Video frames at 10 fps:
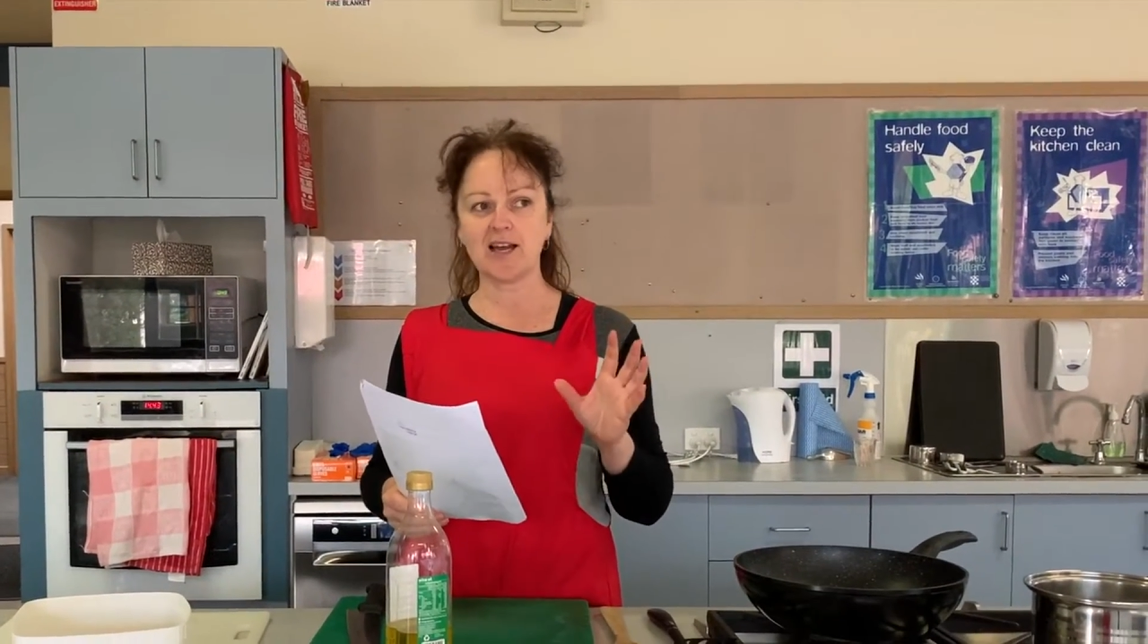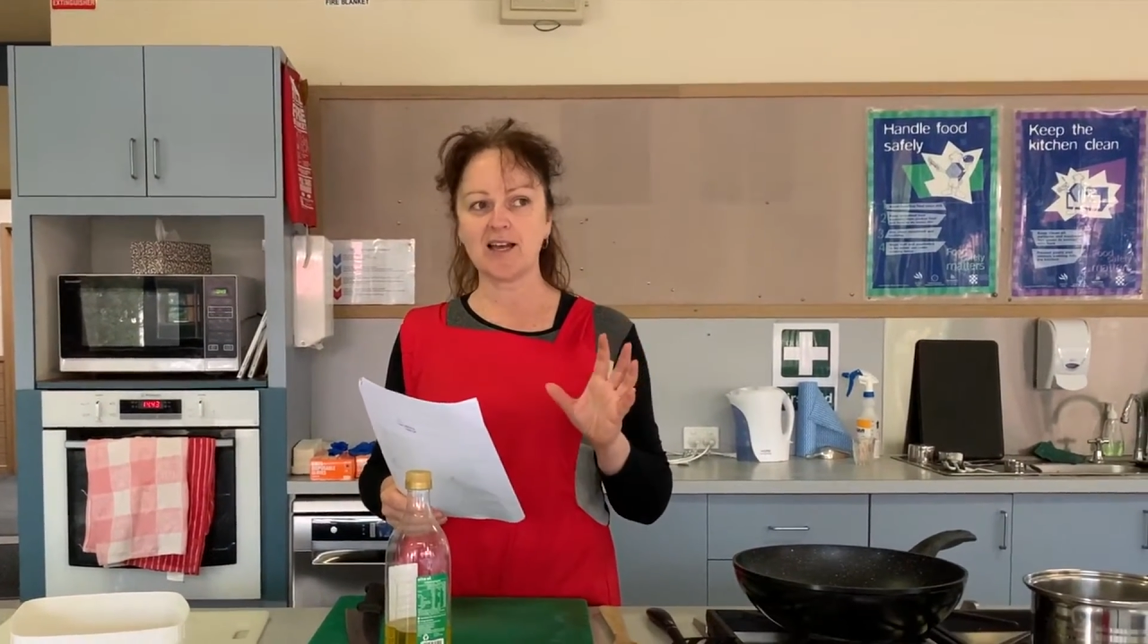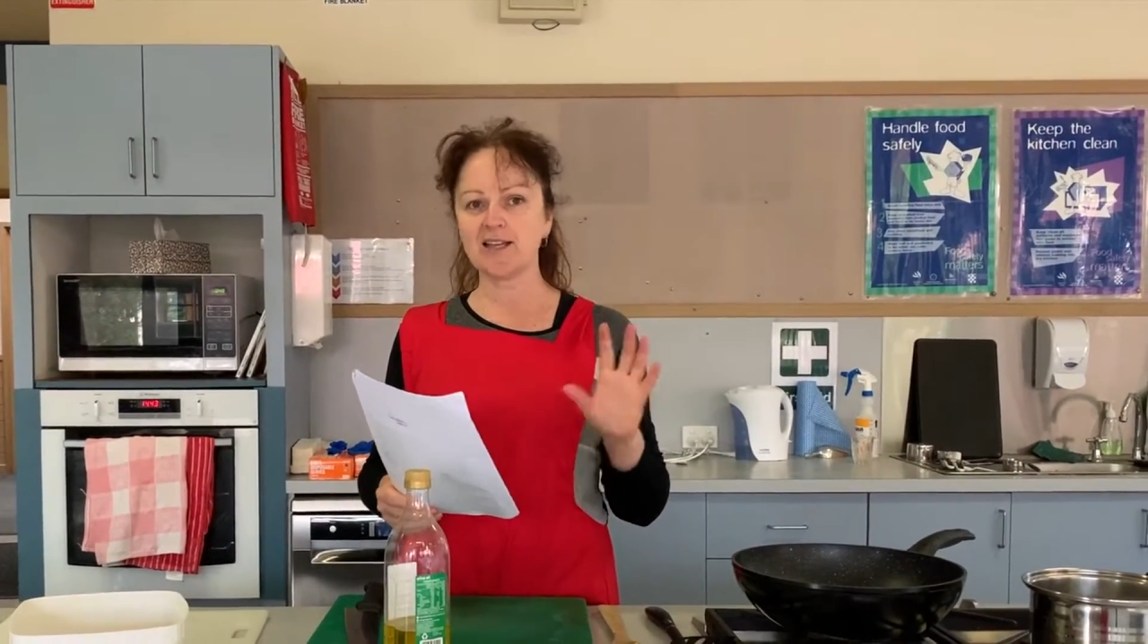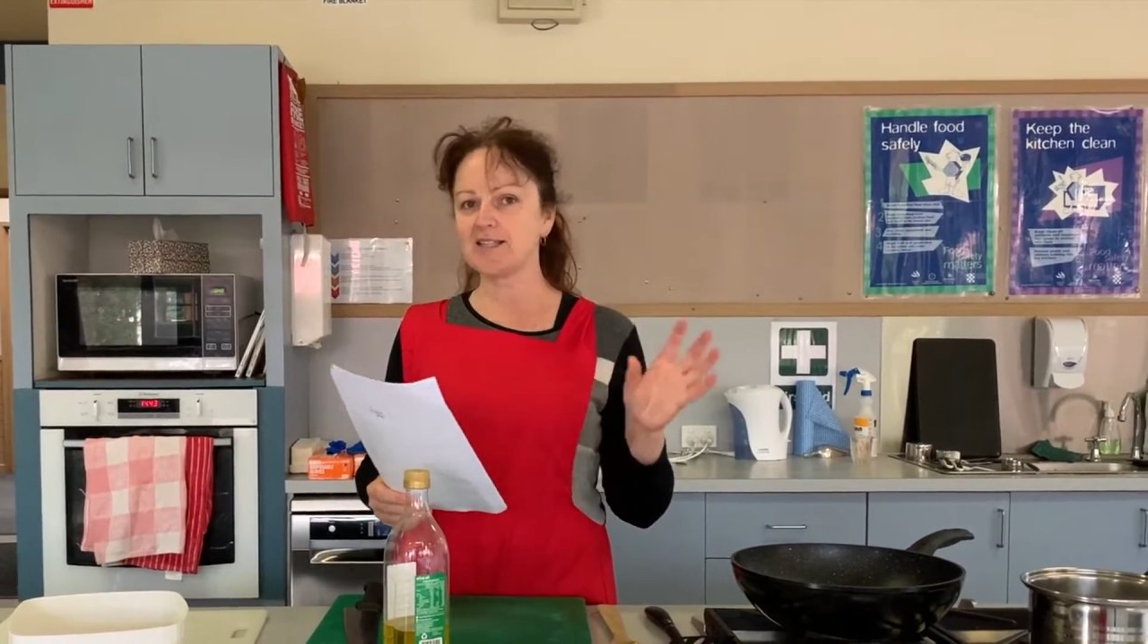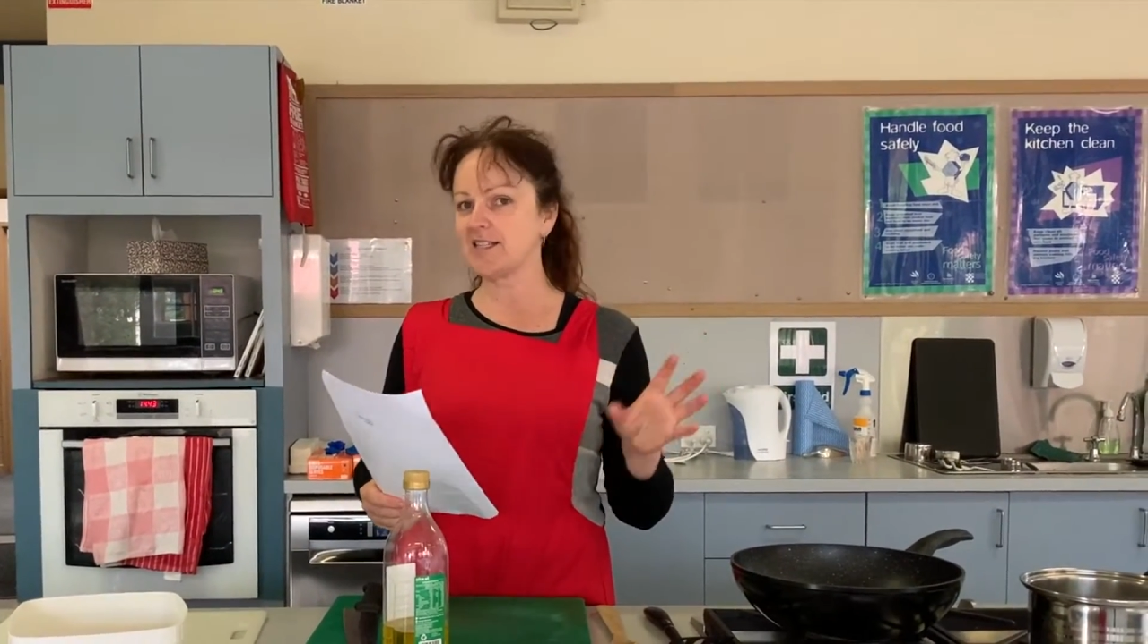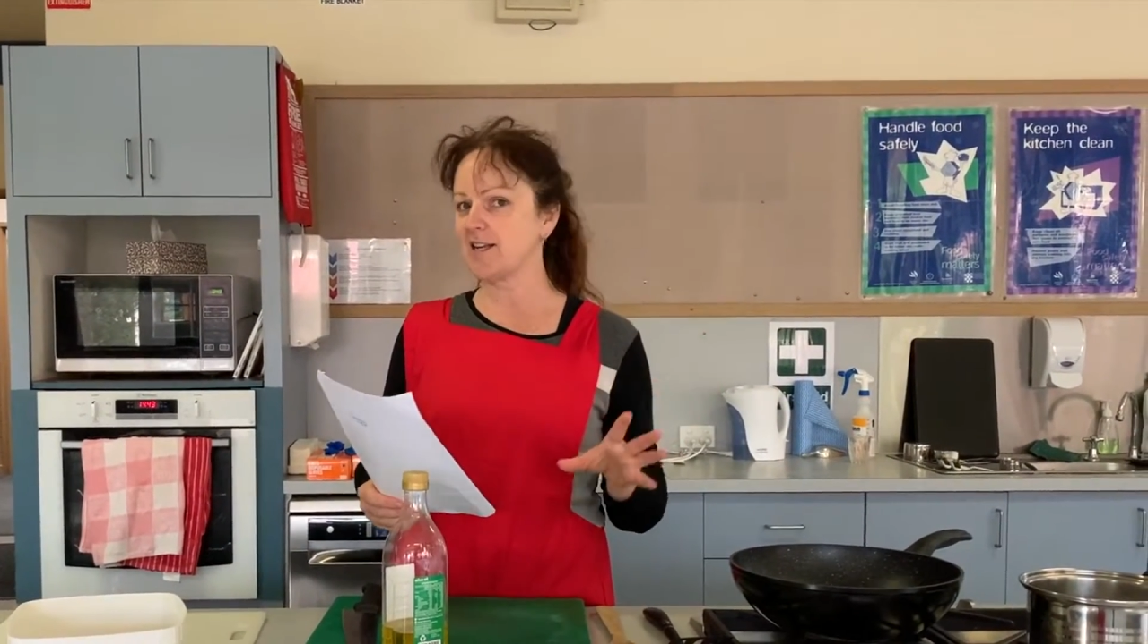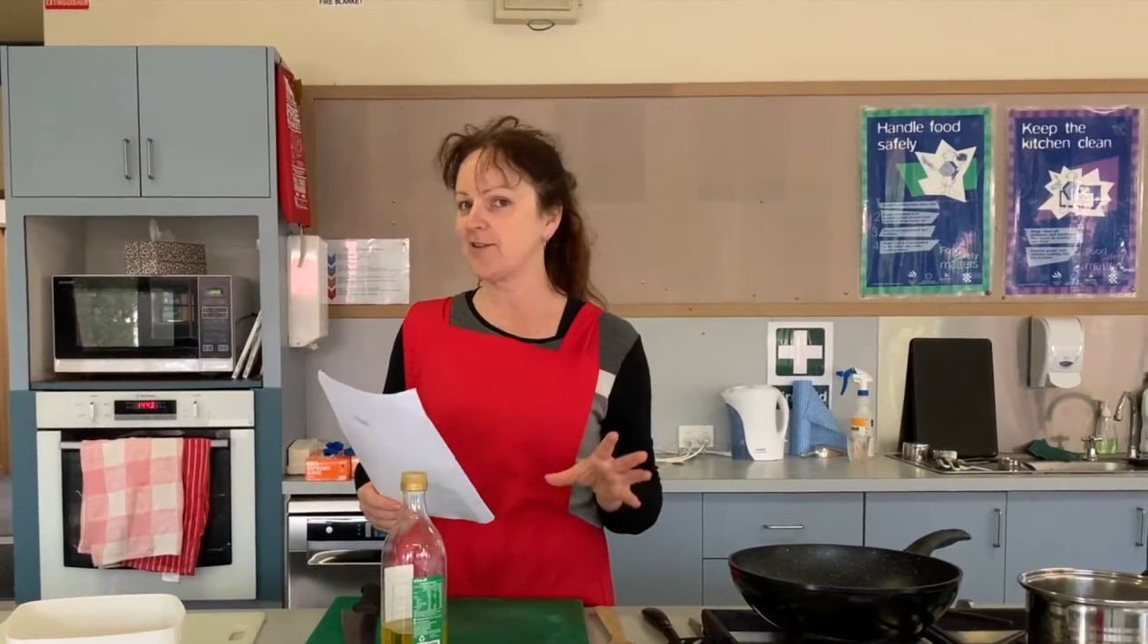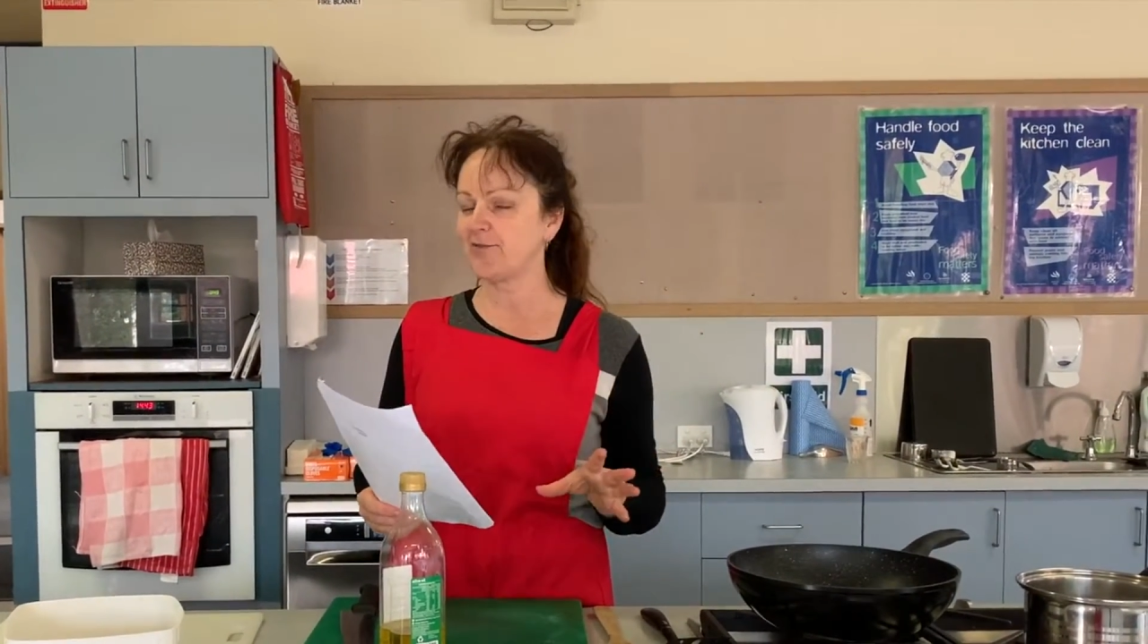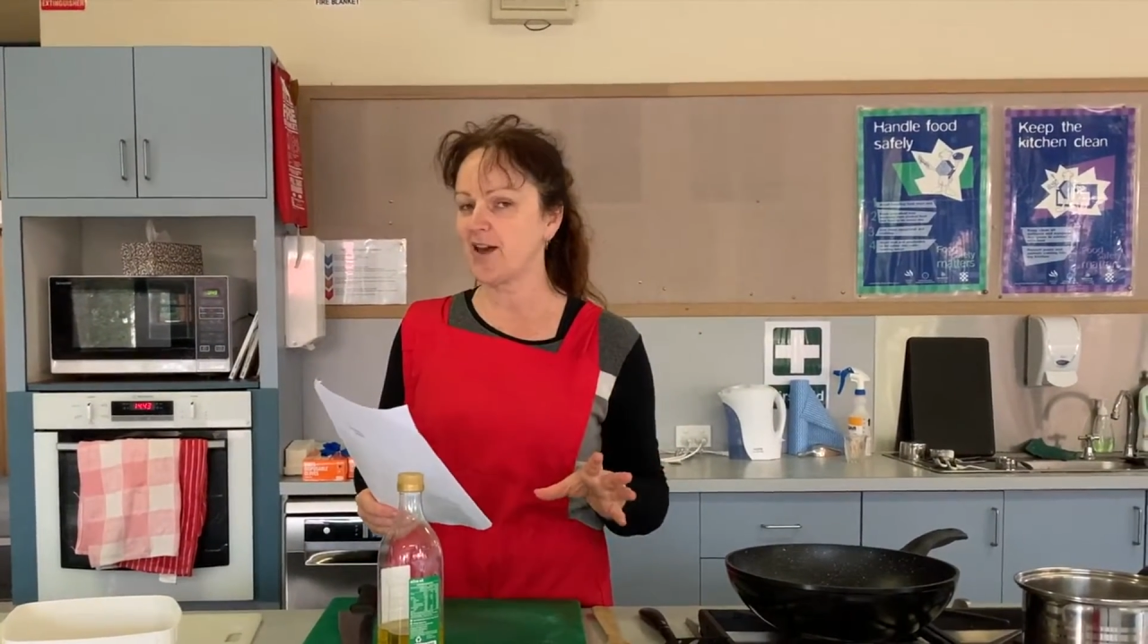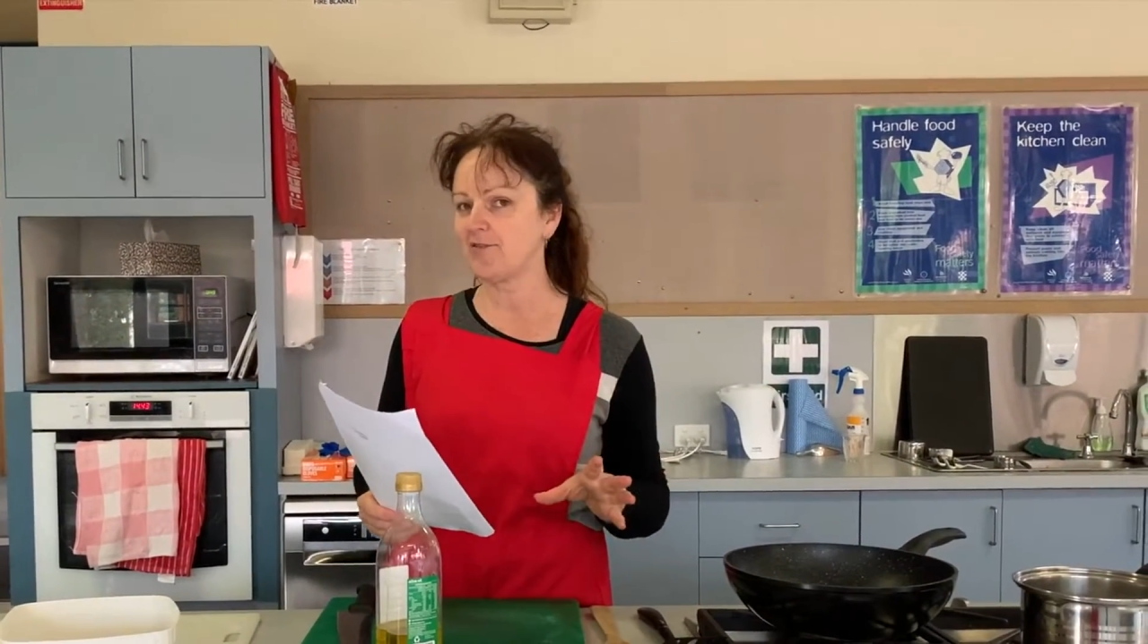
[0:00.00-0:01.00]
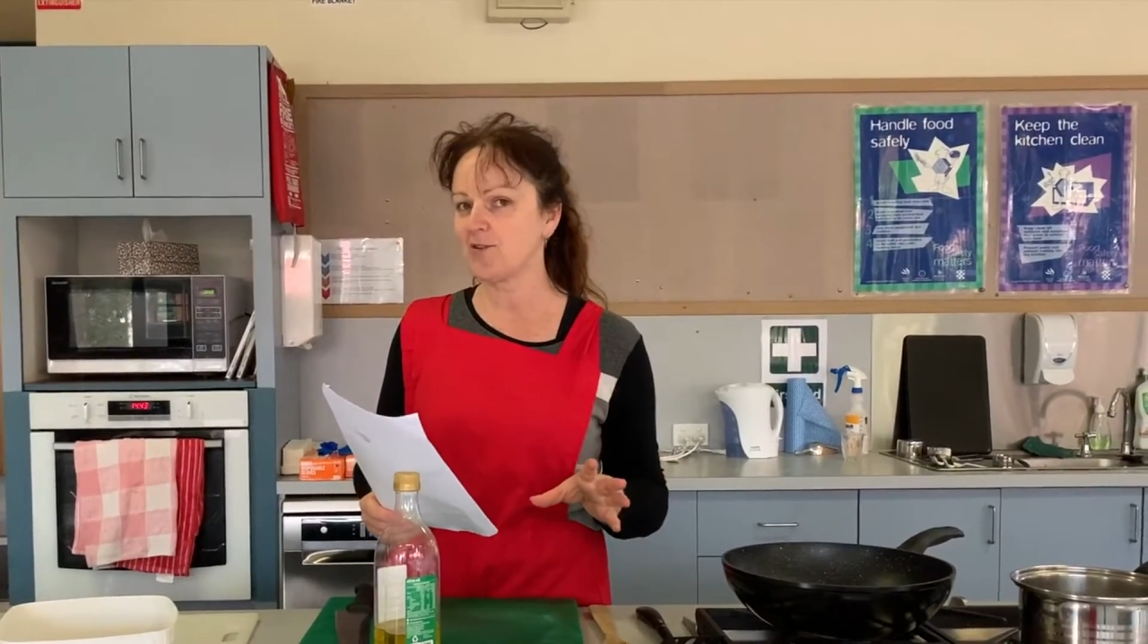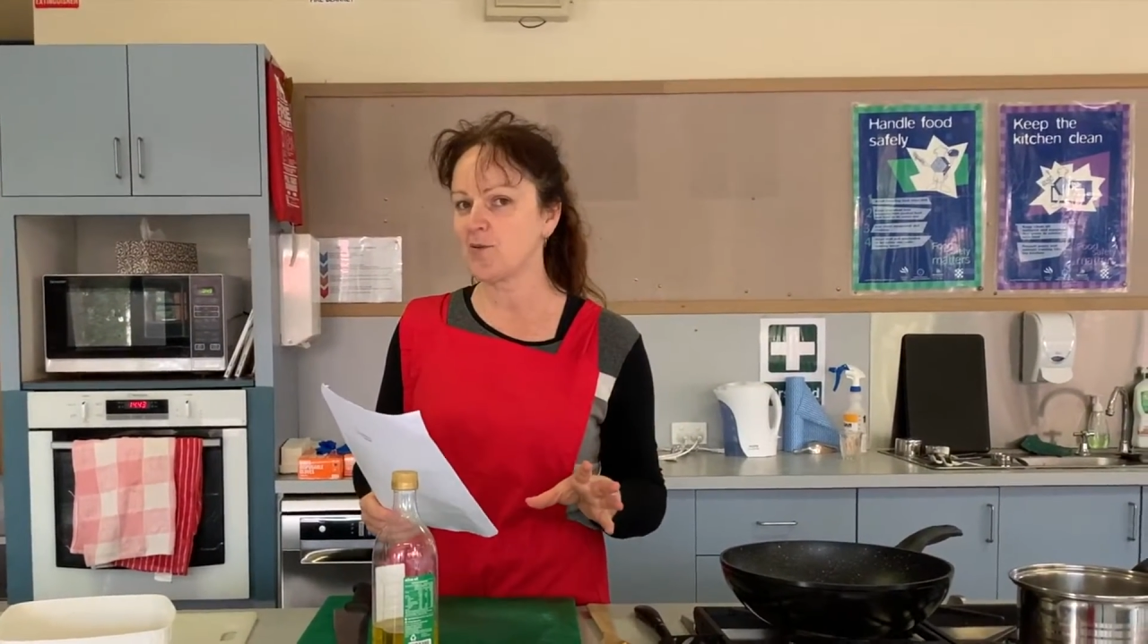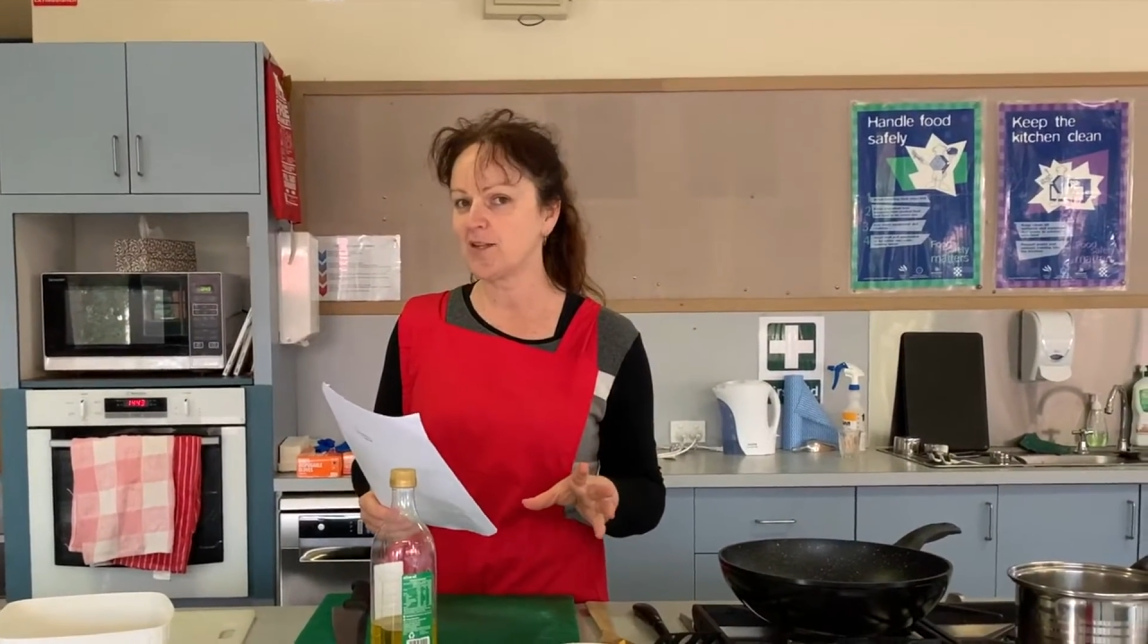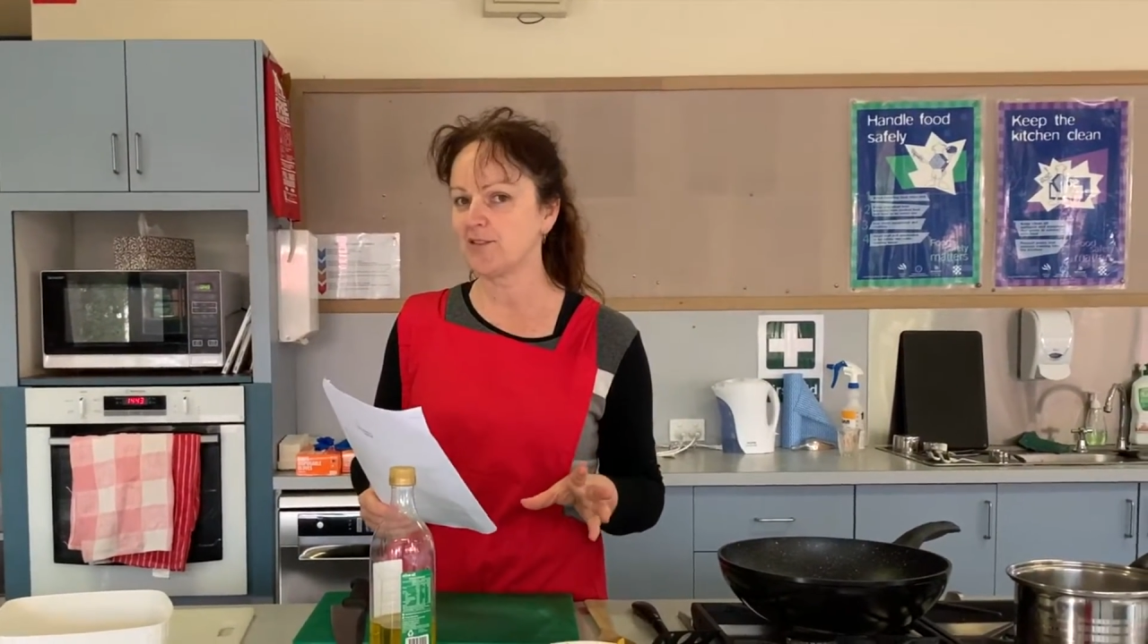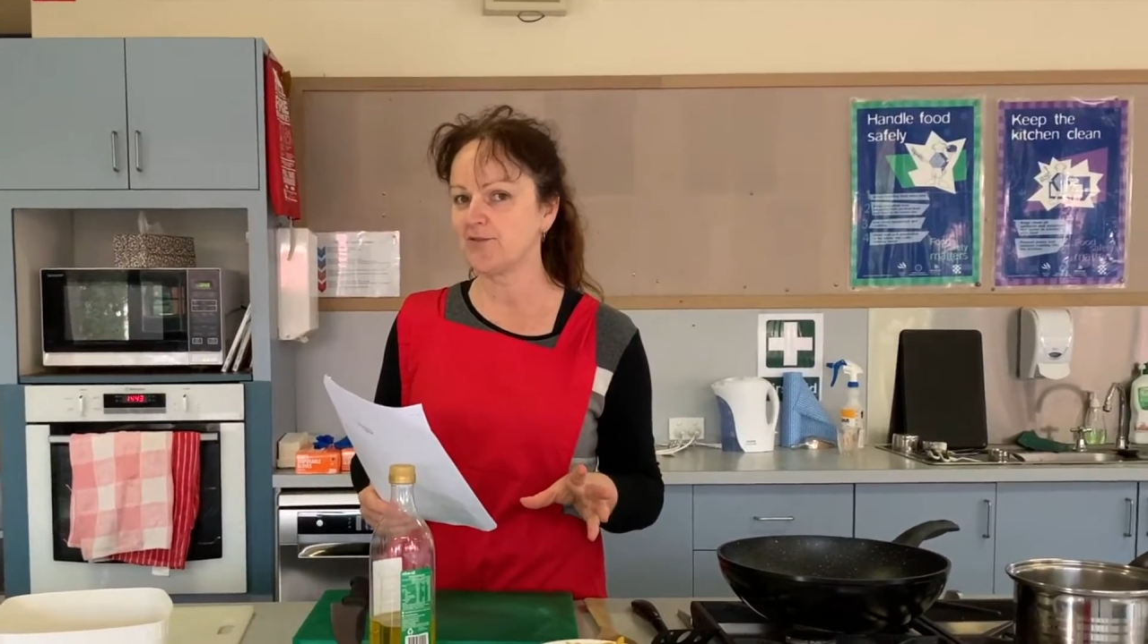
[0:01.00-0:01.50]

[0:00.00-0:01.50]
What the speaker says: it's another favourite one